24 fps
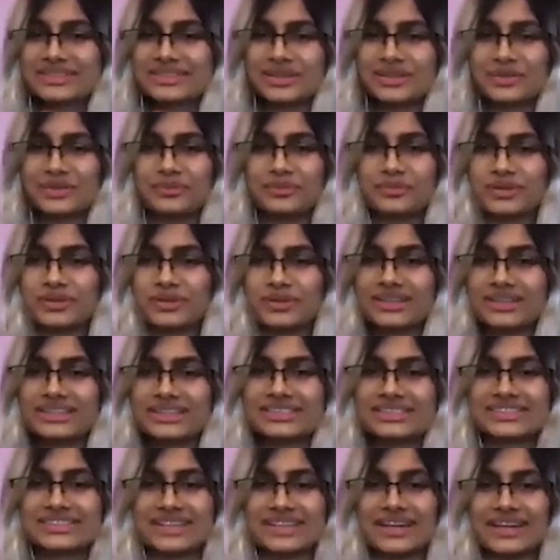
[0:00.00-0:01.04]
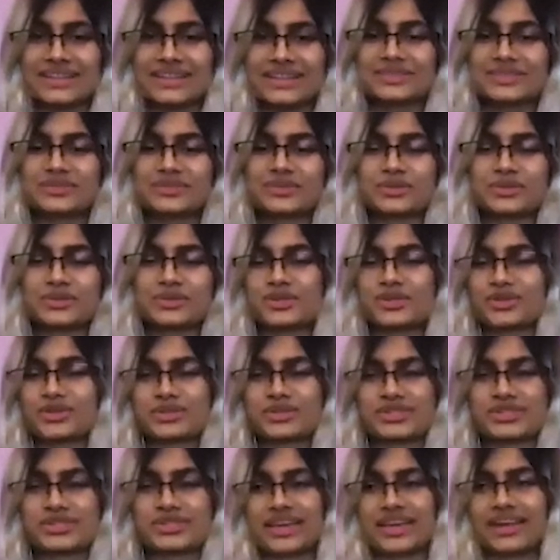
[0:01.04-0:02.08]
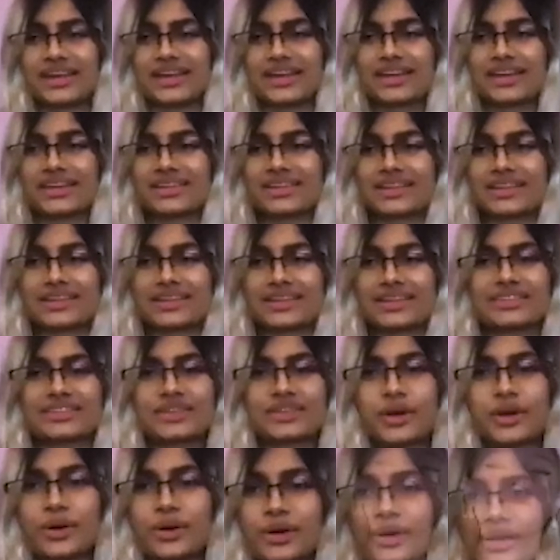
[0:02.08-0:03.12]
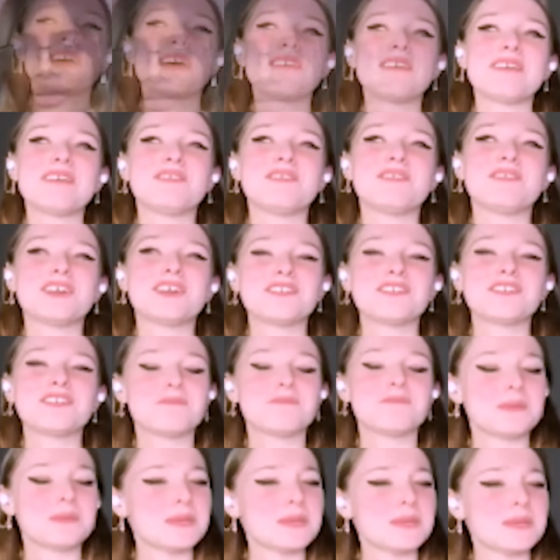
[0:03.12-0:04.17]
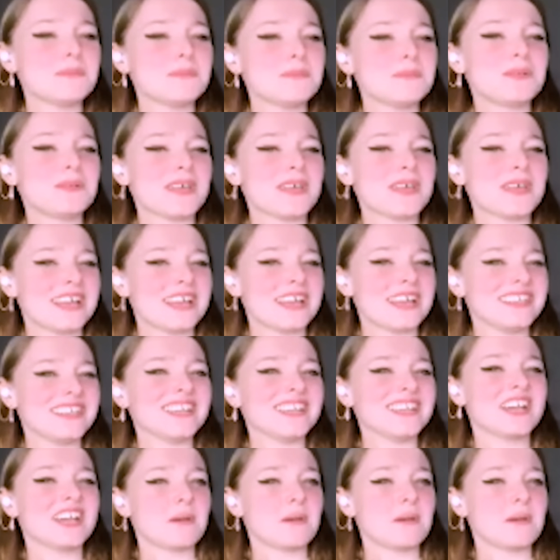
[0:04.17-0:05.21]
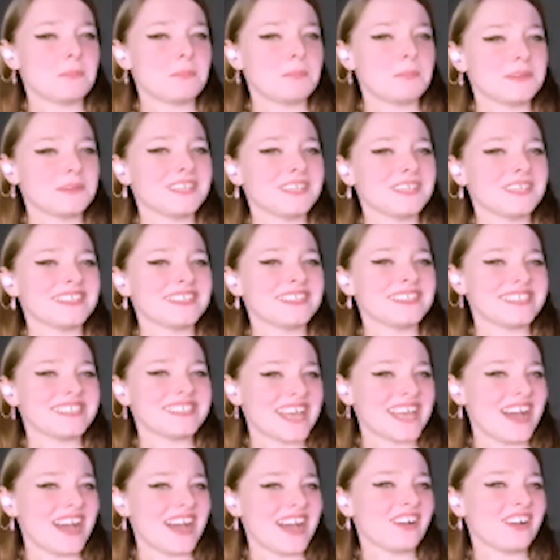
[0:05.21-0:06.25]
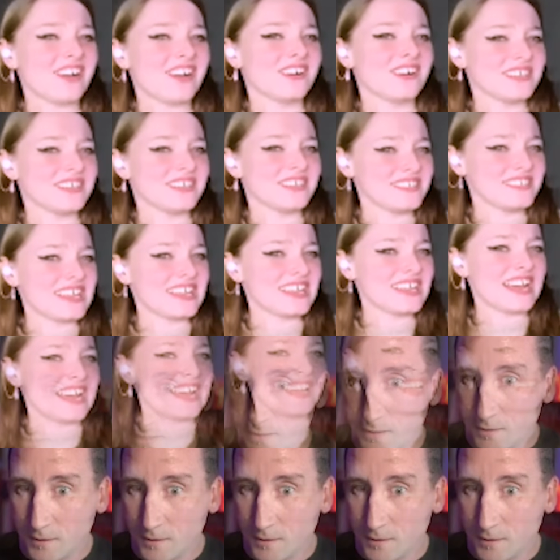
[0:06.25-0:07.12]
which isolation, anxiety, and hopelessness has become more prevalent than ever before, who are we to blame anyone for minding their own